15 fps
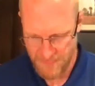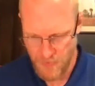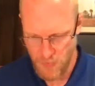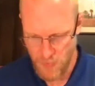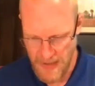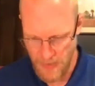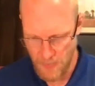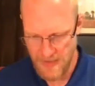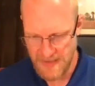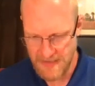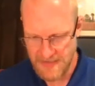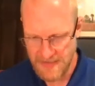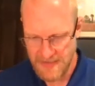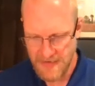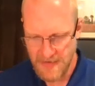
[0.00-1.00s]
Huwawa.
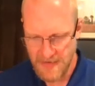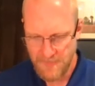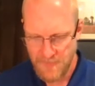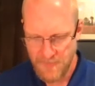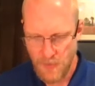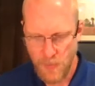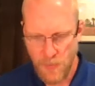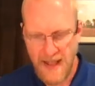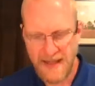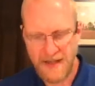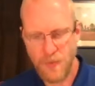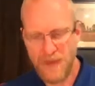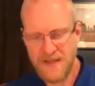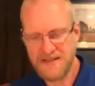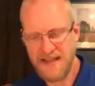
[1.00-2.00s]
Well, why do
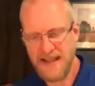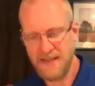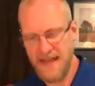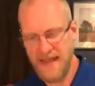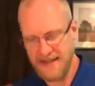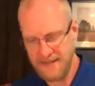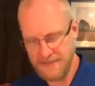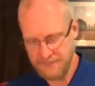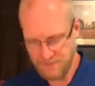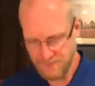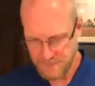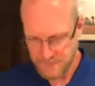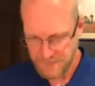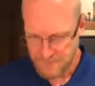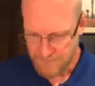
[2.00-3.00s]
we say that?
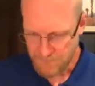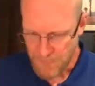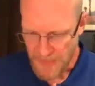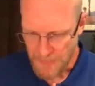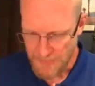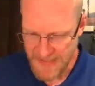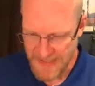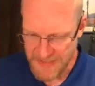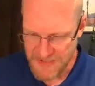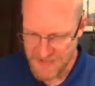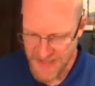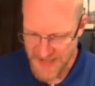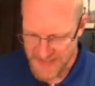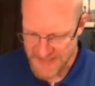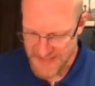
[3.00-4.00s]
Because
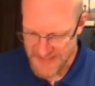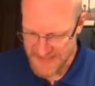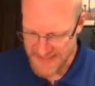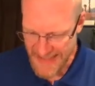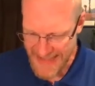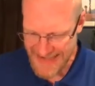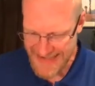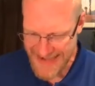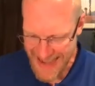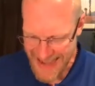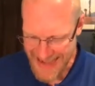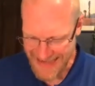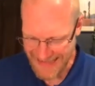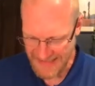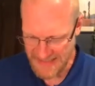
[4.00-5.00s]
Genesis
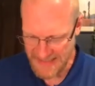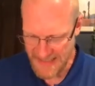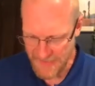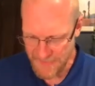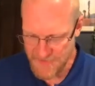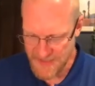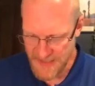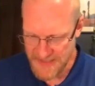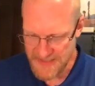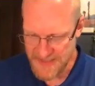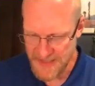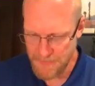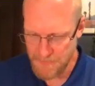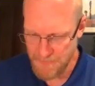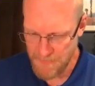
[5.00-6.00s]
10:9 gives us
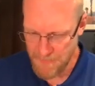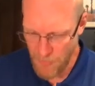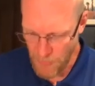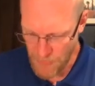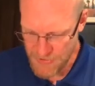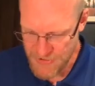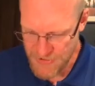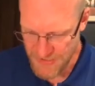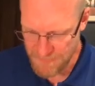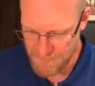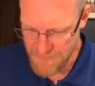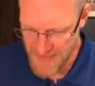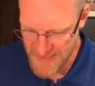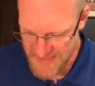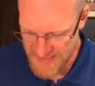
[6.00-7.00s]
the portion
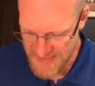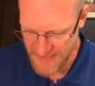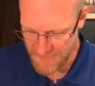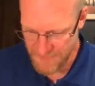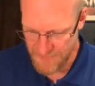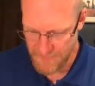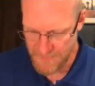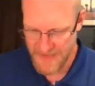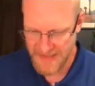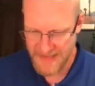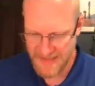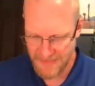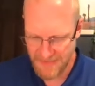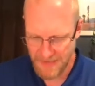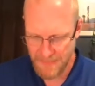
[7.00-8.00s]
missing from the
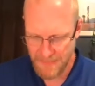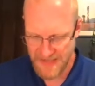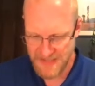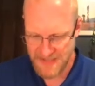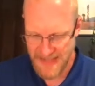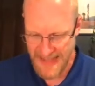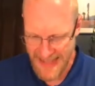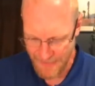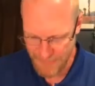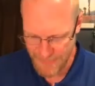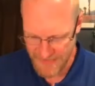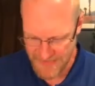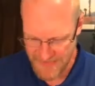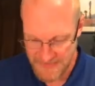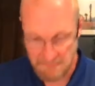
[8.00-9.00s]
Gilgamesh
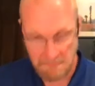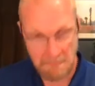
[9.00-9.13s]
tablets.